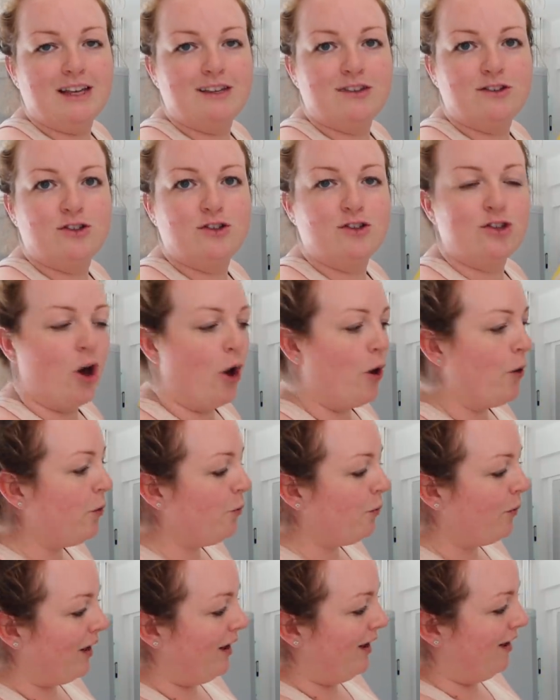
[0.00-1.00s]
is
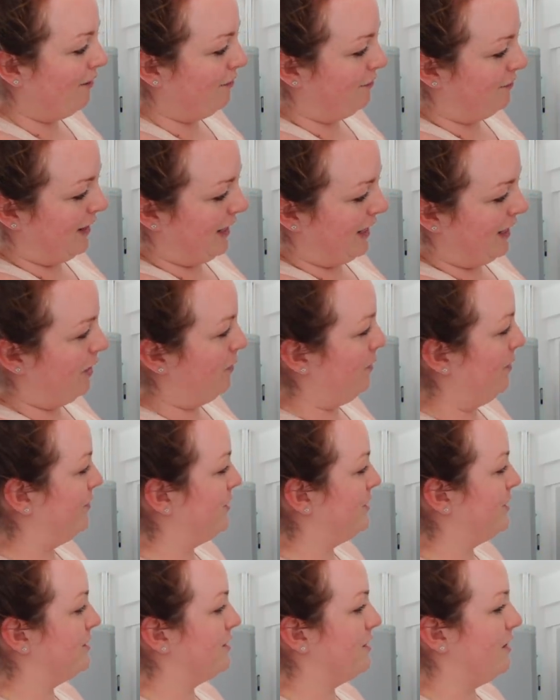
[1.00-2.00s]
so lovely
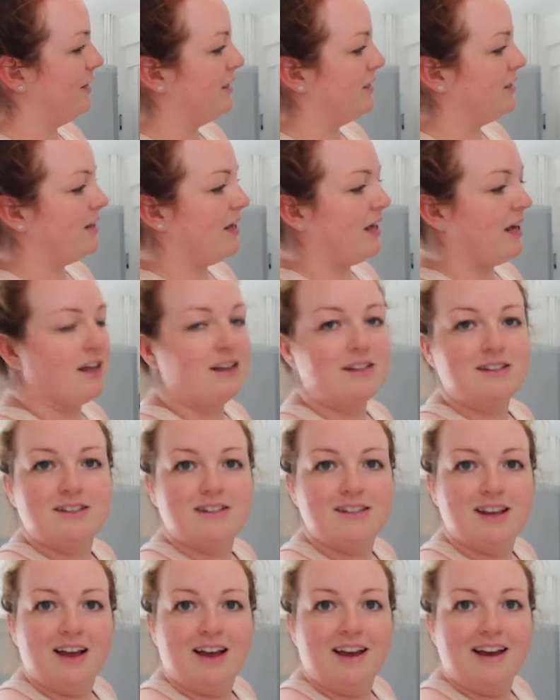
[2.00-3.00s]
whoever designed
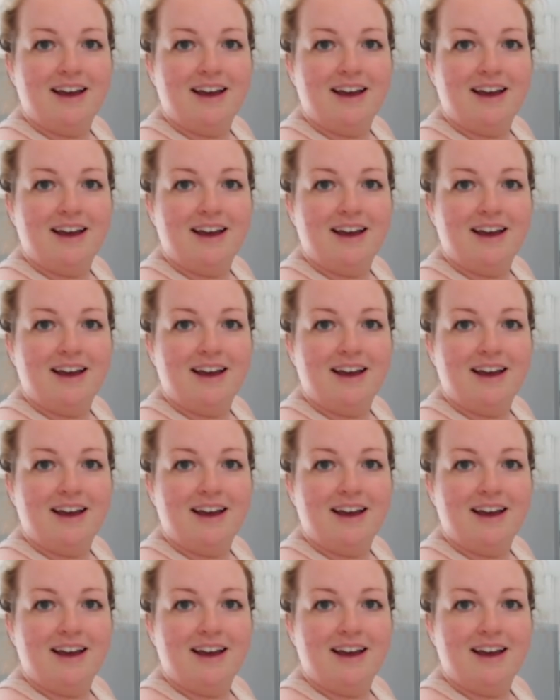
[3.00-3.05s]
this